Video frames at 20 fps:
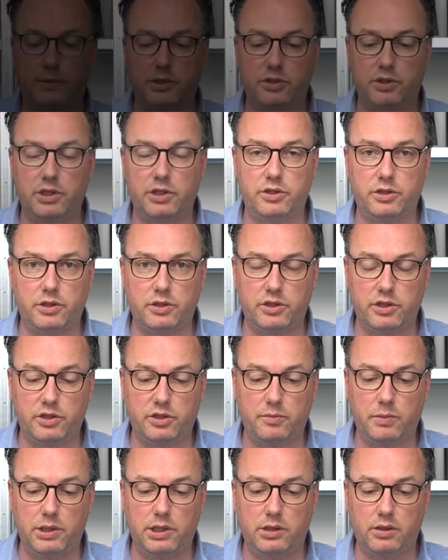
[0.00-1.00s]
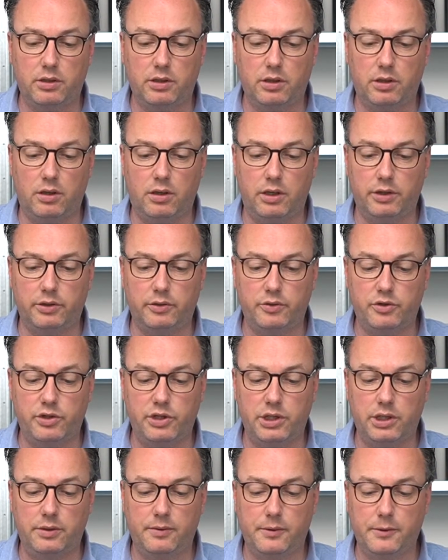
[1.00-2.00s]
this distance it's a bit hard to
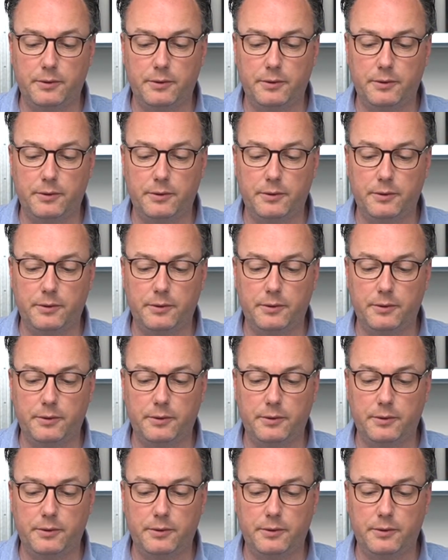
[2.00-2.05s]
see.